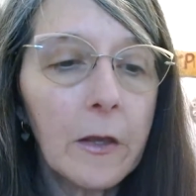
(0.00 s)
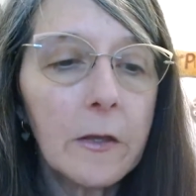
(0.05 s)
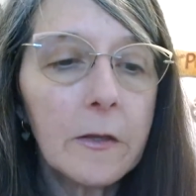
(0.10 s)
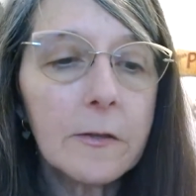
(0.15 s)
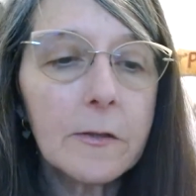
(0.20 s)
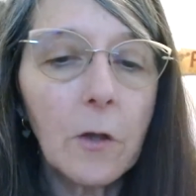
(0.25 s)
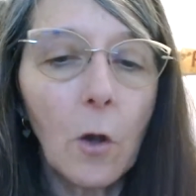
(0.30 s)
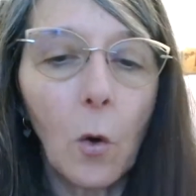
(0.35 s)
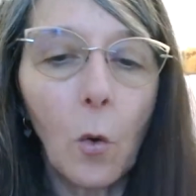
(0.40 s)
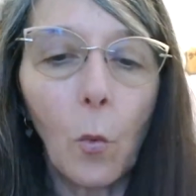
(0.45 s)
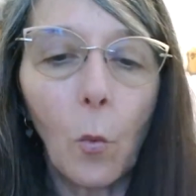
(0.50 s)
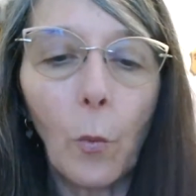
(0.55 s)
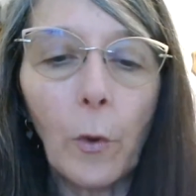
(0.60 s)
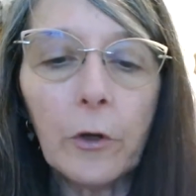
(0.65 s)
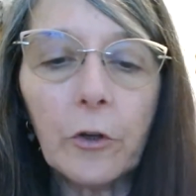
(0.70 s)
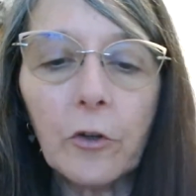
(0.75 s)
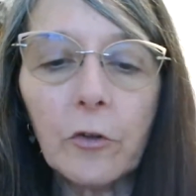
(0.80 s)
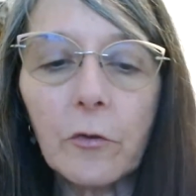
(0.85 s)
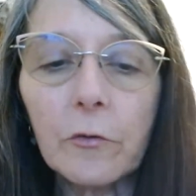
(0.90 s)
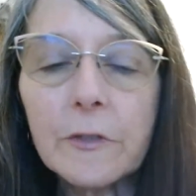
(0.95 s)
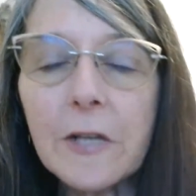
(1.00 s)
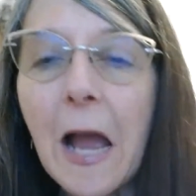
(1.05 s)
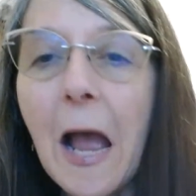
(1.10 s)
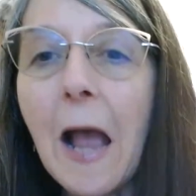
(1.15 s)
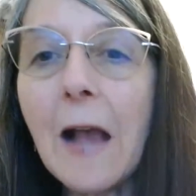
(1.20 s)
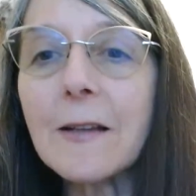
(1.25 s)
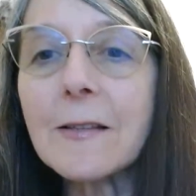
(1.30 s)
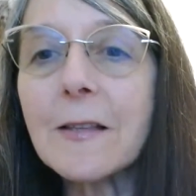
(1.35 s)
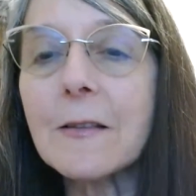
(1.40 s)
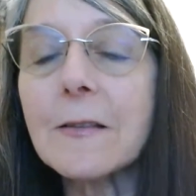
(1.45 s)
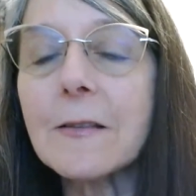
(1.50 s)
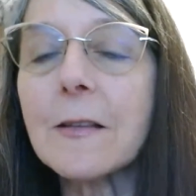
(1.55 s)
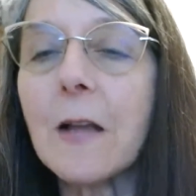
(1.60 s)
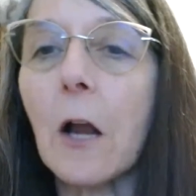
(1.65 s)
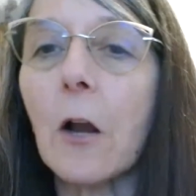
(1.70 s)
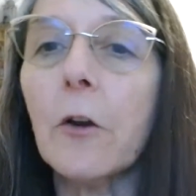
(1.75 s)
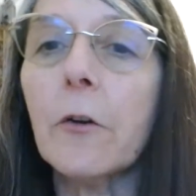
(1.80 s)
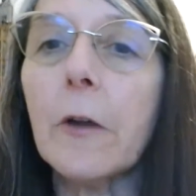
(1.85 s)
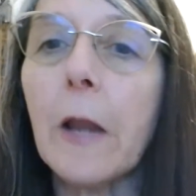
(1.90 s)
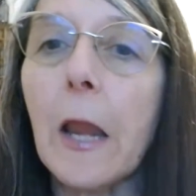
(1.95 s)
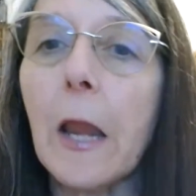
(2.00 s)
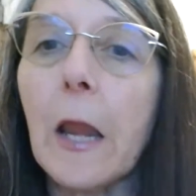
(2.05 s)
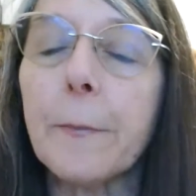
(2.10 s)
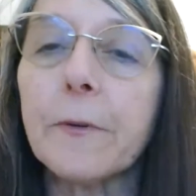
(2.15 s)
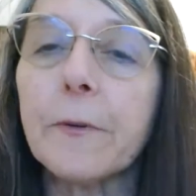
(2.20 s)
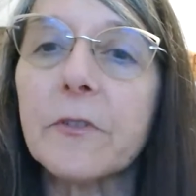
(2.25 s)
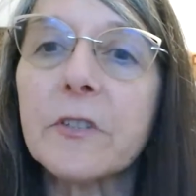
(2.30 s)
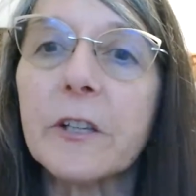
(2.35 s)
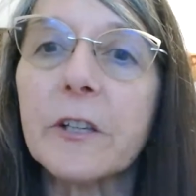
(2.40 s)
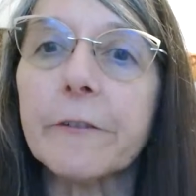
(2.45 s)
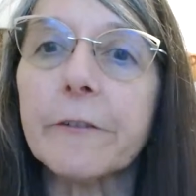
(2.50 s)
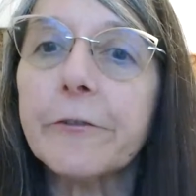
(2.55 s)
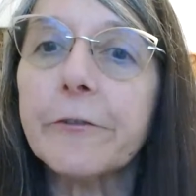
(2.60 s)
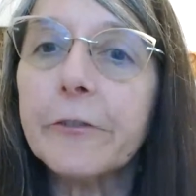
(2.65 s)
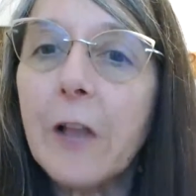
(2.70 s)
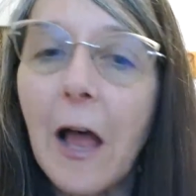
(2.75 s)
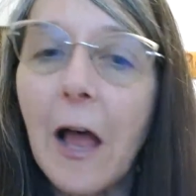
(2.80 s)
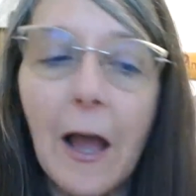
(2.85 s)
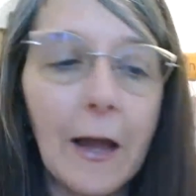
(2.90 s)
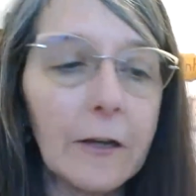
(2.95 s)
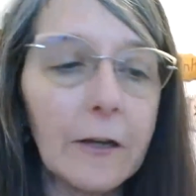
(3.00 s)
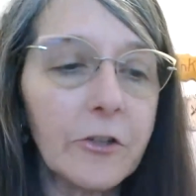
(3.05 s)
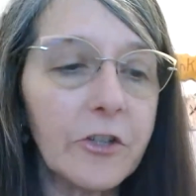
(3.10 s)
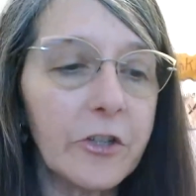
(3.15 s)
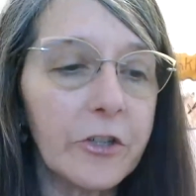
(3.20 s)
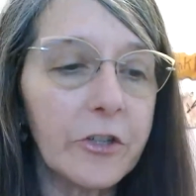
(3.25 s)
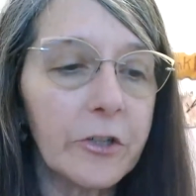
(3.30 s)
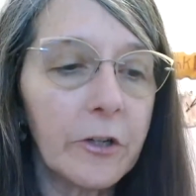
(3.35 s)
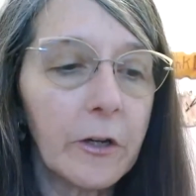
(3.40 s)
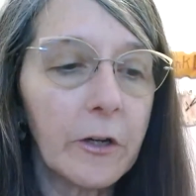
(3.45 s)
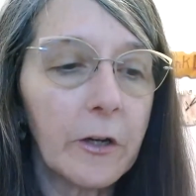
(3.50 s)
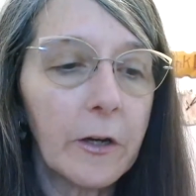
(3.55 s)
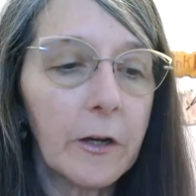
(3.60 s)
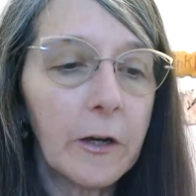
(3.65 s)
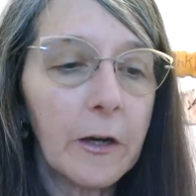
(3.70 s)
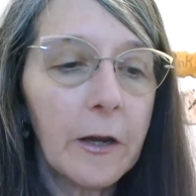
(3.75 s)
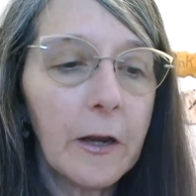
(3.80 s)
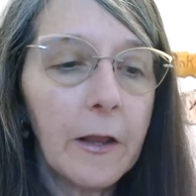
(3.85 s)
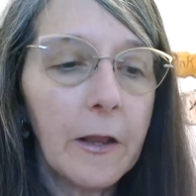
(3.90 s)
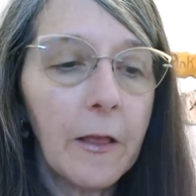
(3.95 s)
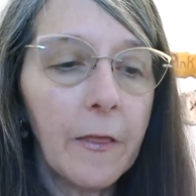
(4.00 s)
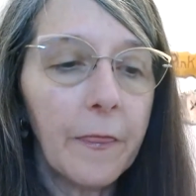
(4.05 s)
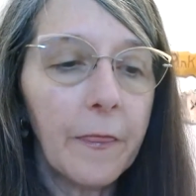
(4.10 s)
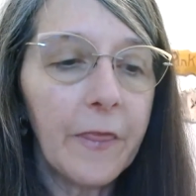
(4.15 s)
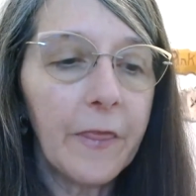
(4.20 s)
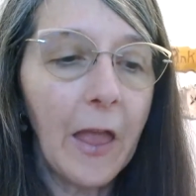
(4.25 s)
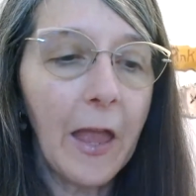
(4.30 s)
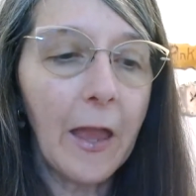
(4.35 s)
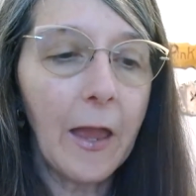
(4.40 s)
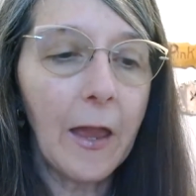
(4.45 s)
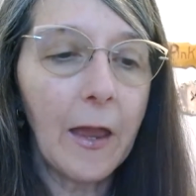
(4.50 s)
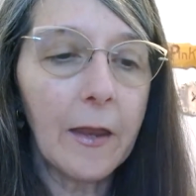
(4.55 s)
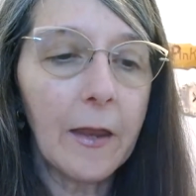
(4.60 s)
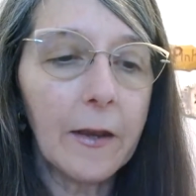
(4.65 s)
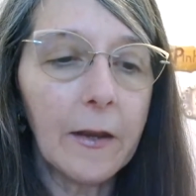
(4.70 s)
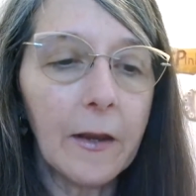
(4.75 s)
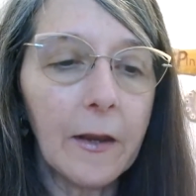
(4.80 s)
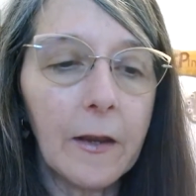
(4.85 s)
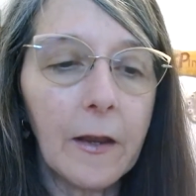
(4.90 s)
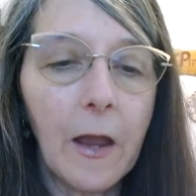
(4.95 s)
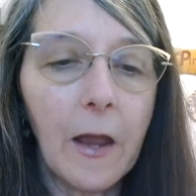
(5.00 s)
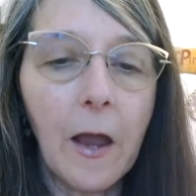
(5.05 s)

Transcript: So when your toxins aren't able to flush, then